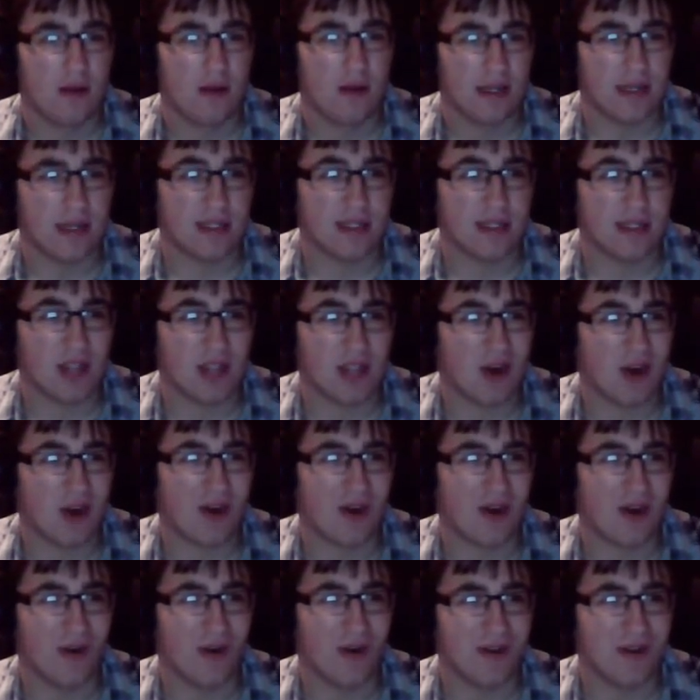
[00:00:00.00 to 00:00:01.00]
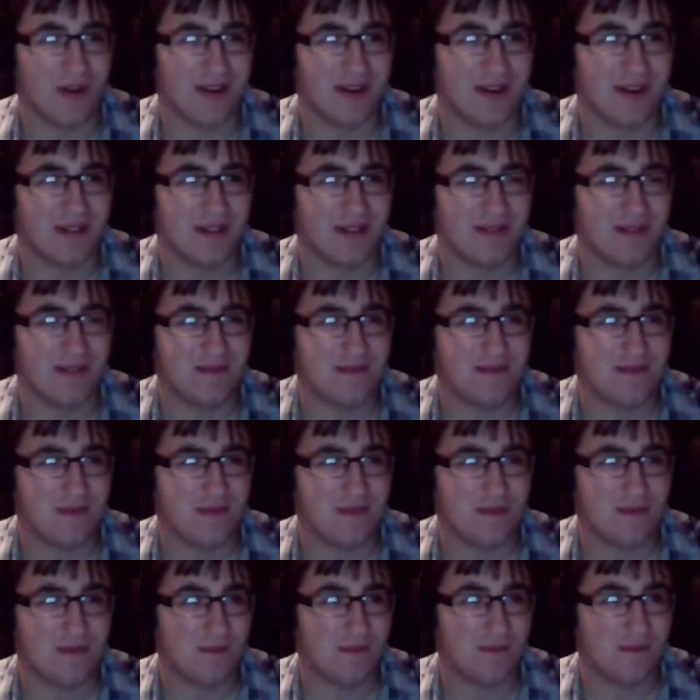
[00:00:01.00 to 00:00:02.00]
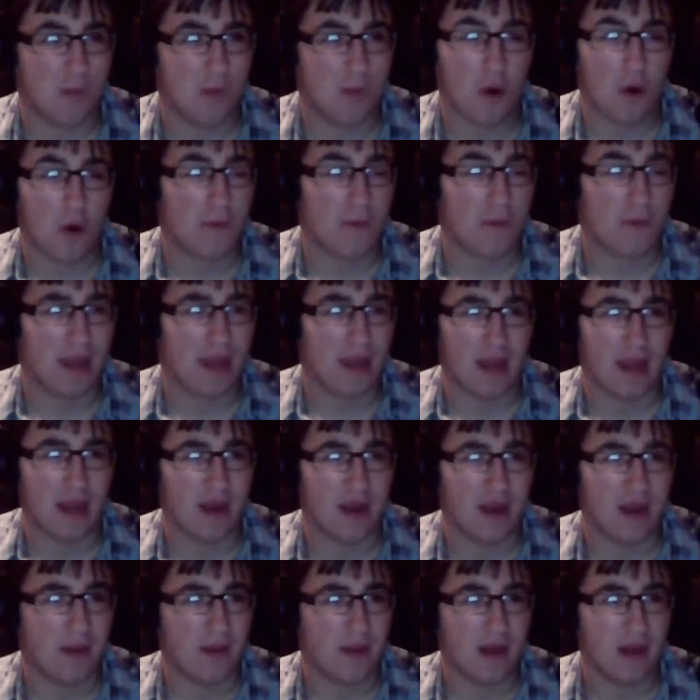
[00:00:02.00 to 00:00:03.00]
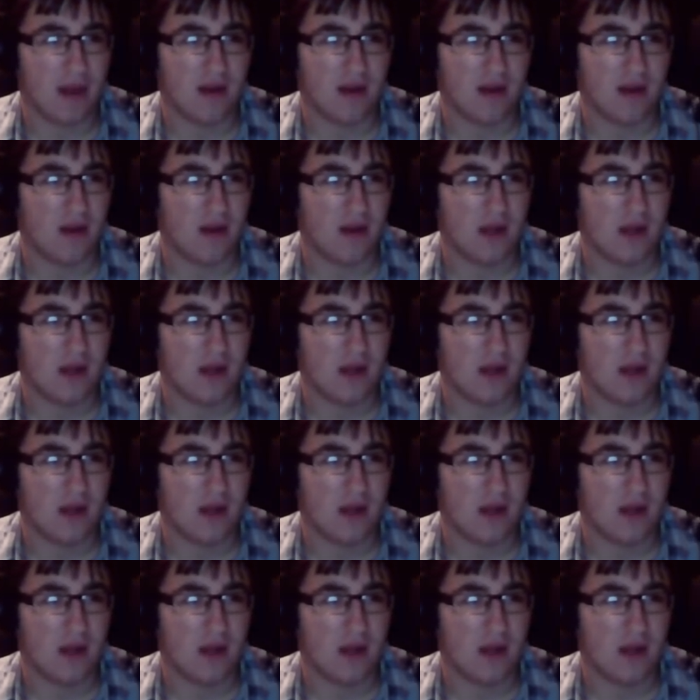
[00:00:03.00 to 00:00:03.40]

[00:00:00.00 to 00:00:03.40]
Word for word: and sorrow and more pain. I mean,